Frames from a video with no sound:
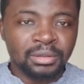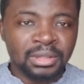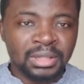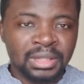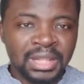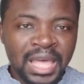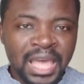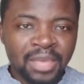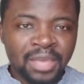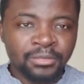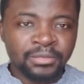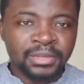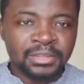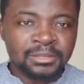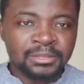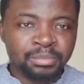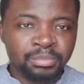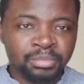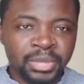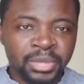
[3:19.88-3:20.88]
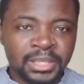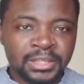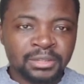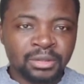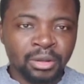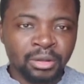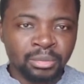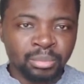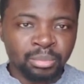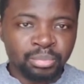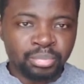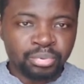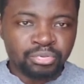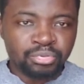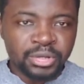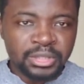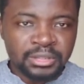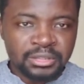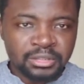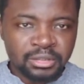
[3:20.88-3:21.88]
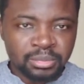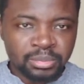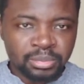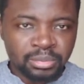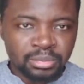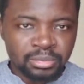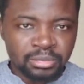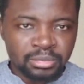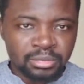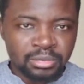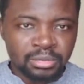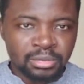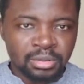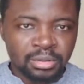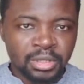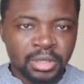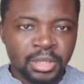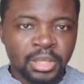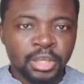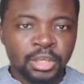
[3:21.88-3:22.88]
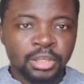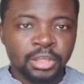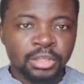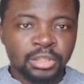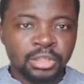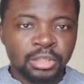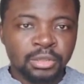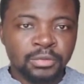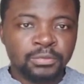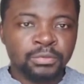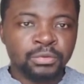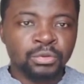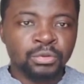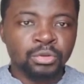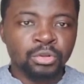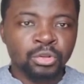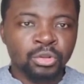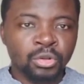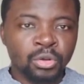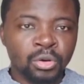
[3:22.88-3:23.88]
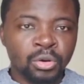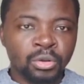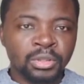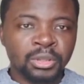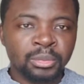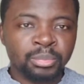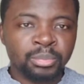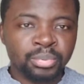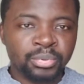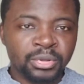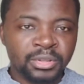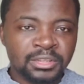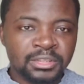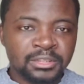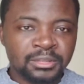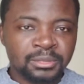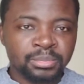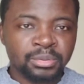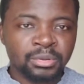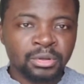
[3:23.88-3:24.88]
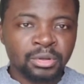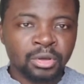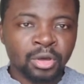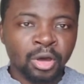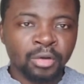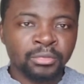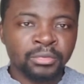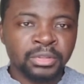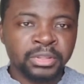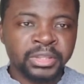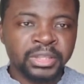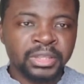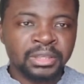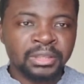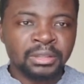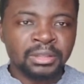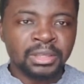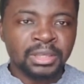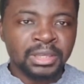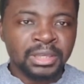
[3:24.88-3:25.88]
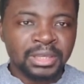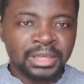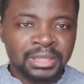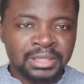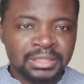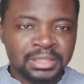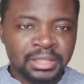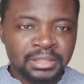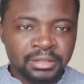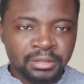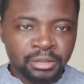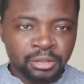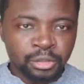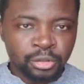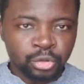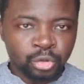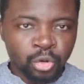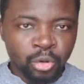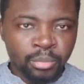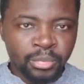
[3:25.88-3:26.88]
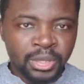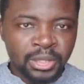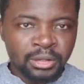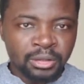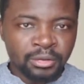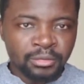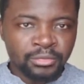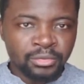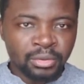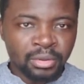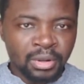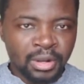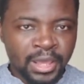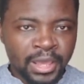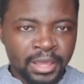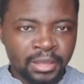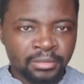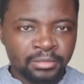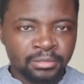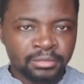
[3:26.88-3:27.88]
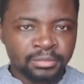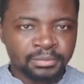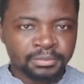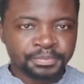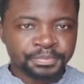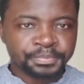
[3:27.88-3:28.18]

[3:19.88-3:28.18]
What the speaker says: Life is based on principles. If you know the principle governing a certain domain of your life,